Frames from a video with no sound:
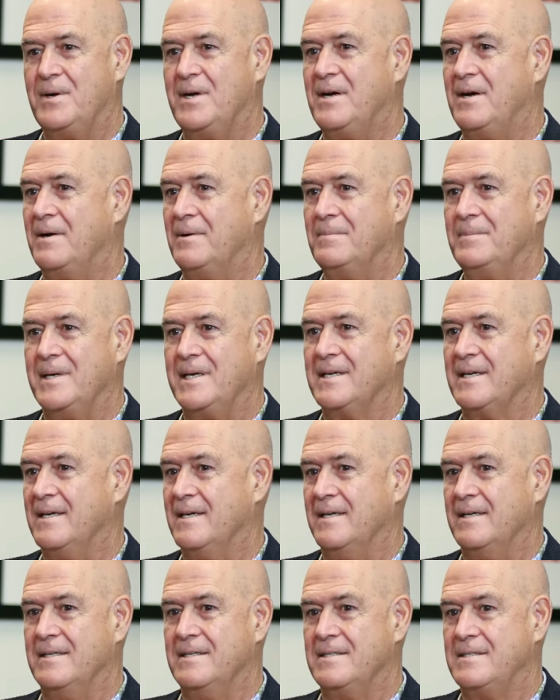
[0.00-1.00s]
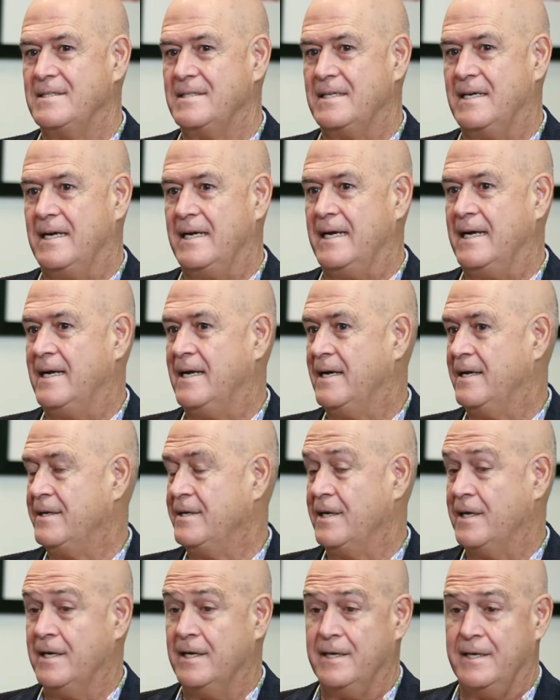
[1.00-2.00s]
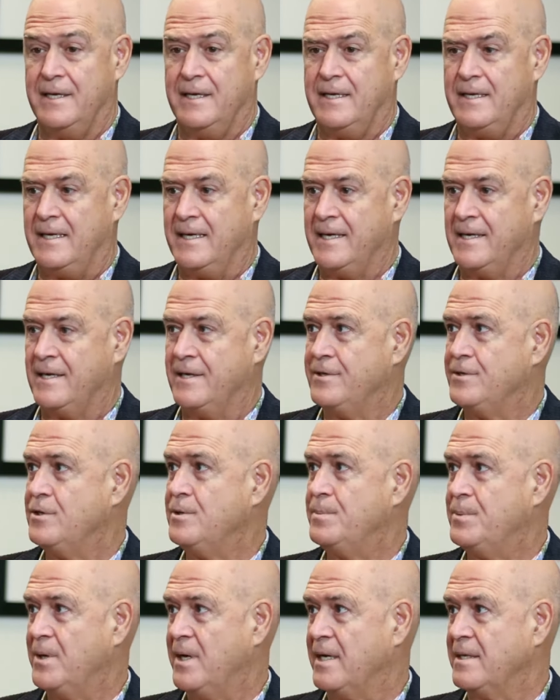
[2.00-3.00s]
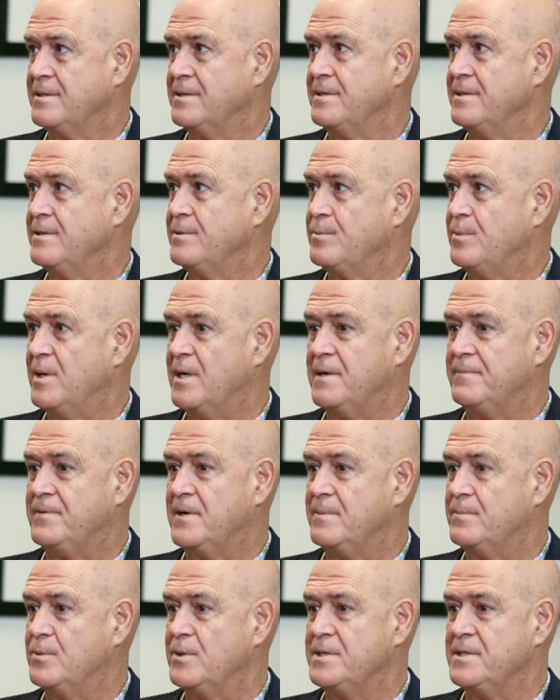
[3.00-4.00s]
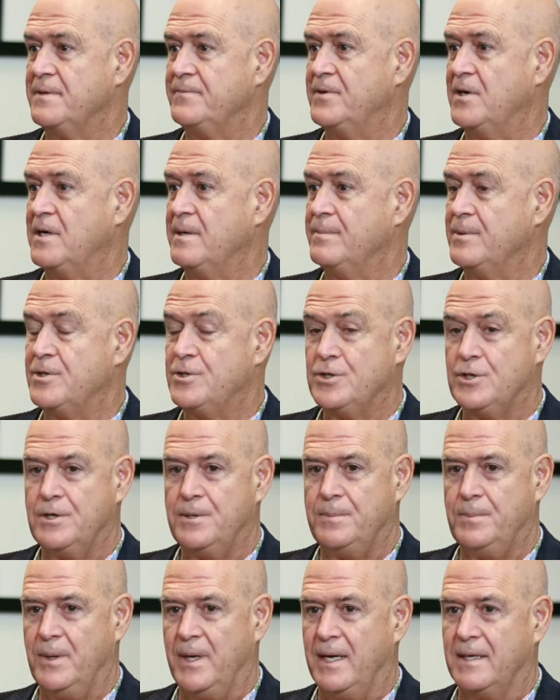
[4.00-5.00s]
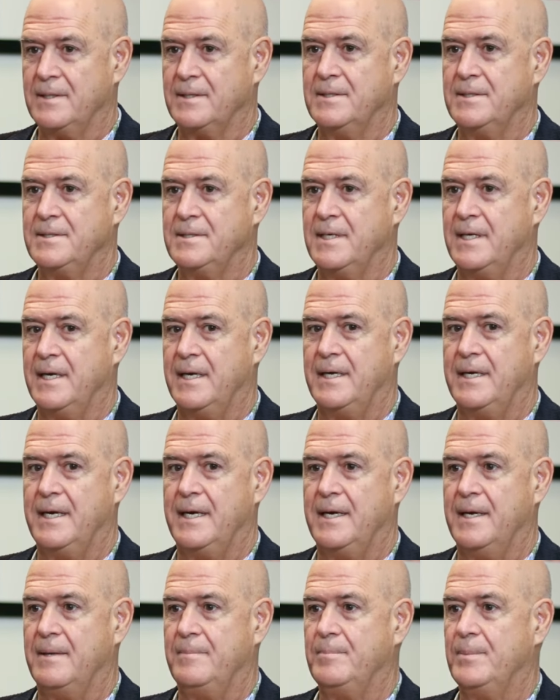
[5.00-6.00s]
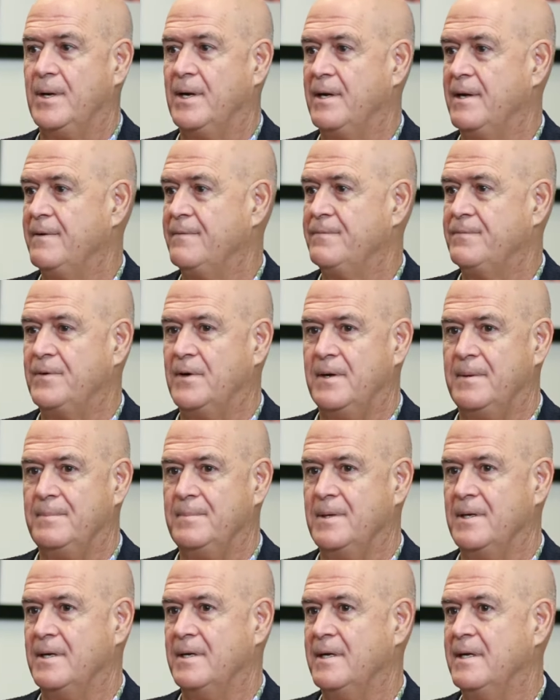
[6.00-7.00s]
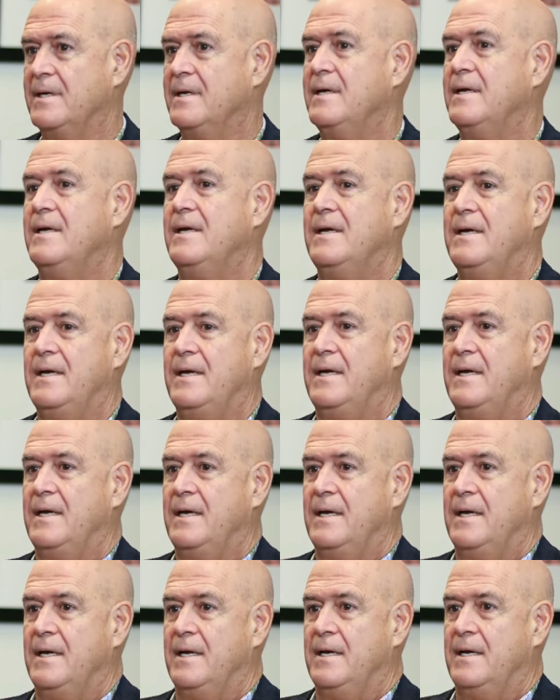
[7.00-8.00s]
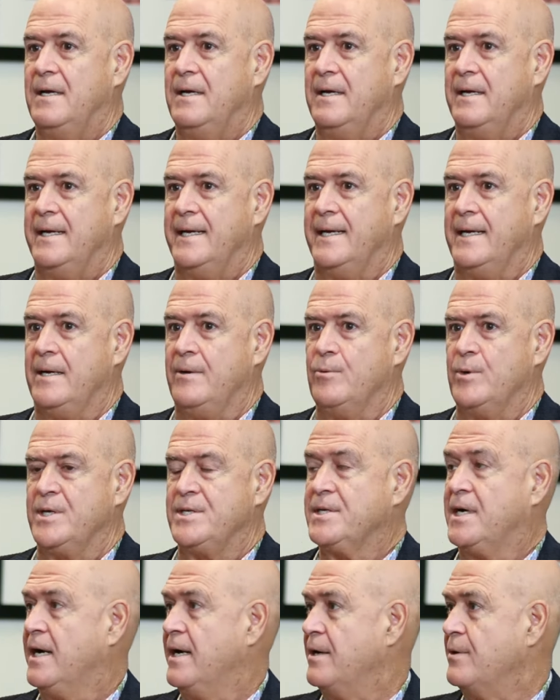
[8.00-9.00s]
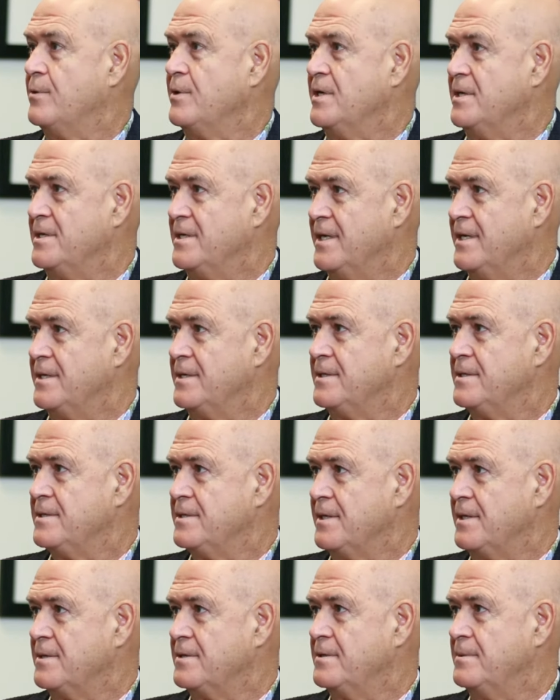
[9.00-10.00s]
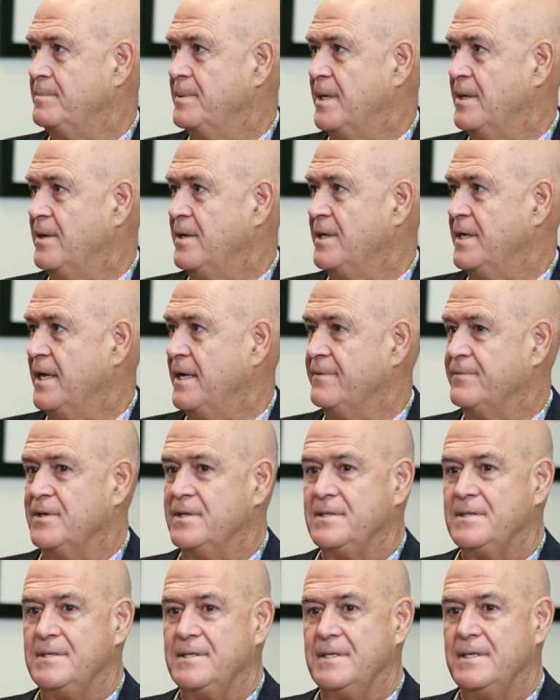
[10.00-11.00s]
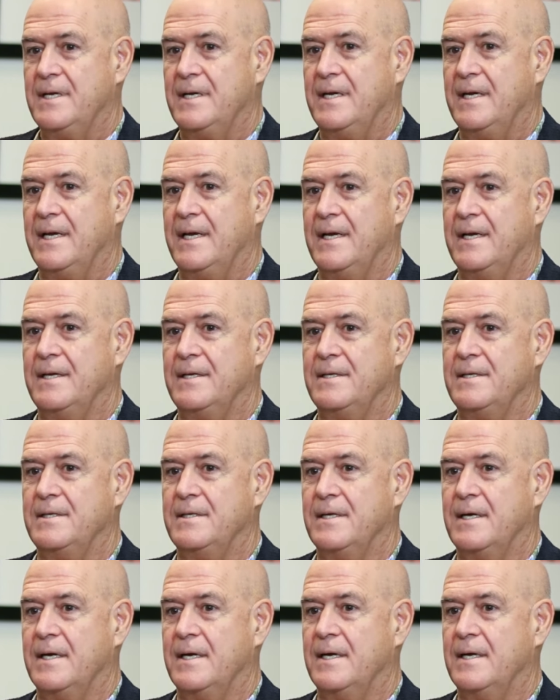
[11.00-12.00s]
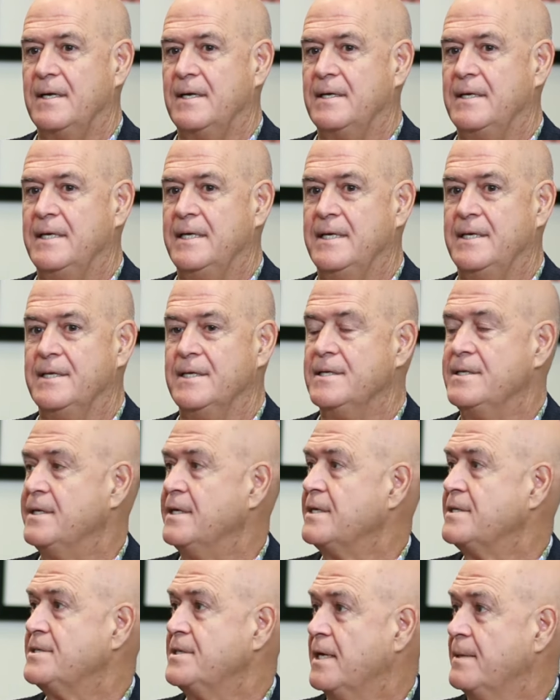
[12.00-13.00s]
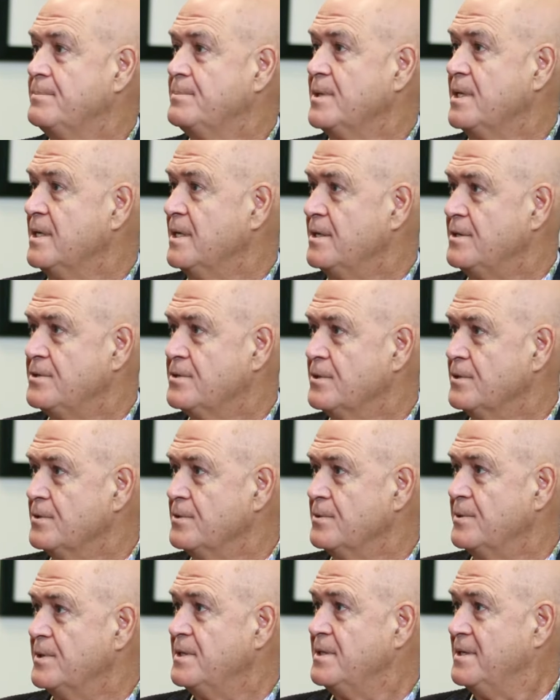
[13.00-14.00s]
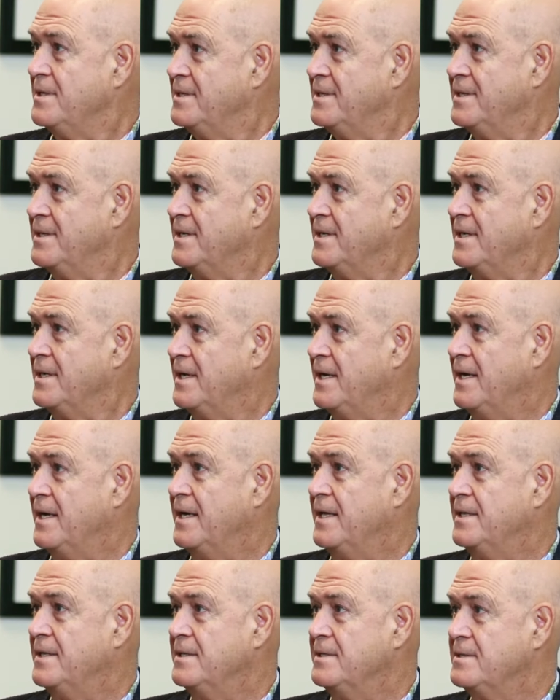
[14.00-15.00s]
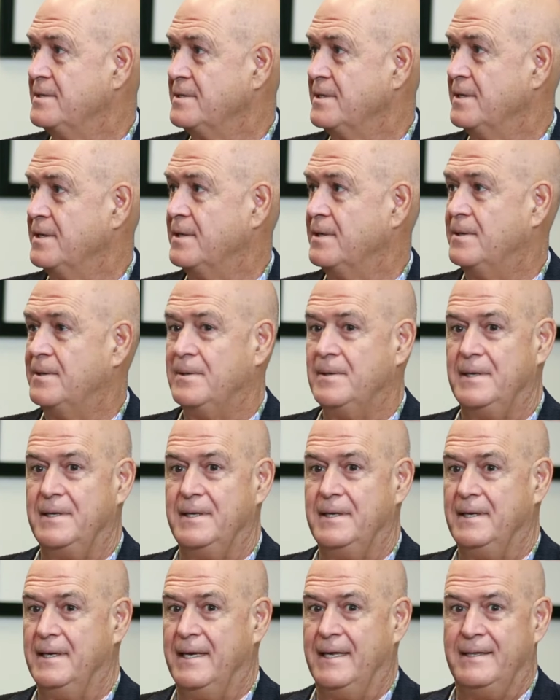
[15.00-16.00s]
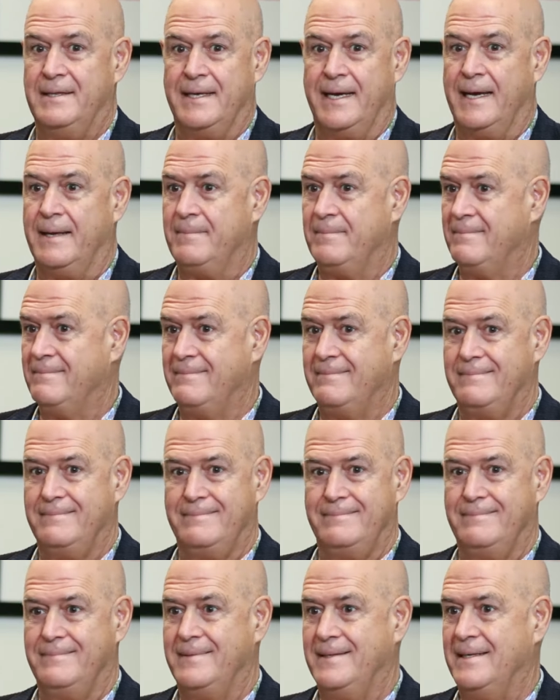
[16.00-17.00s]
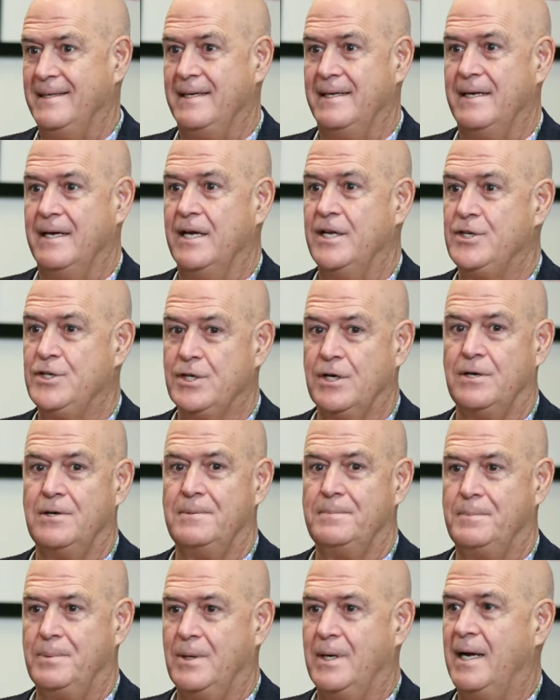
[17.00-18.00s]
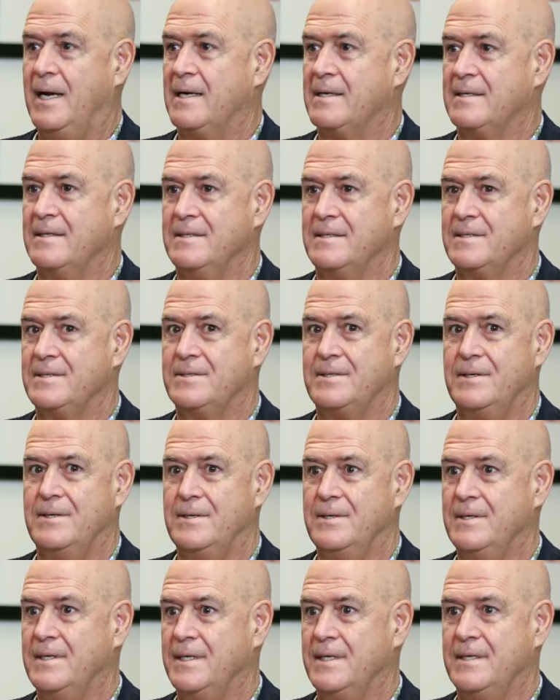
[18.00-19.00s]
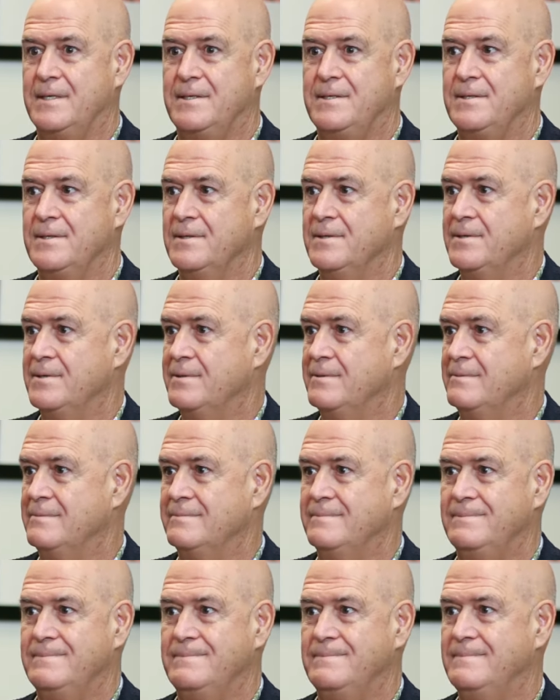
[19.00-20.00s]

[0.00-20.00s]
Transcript: well because I had uh, I had like two practices. One of them was a very mature practice. I had bought it from. Uh, a retiring dentist, Dr. Perry Davis, and uh, he didn't accept any children. And so, and that adult practice turned into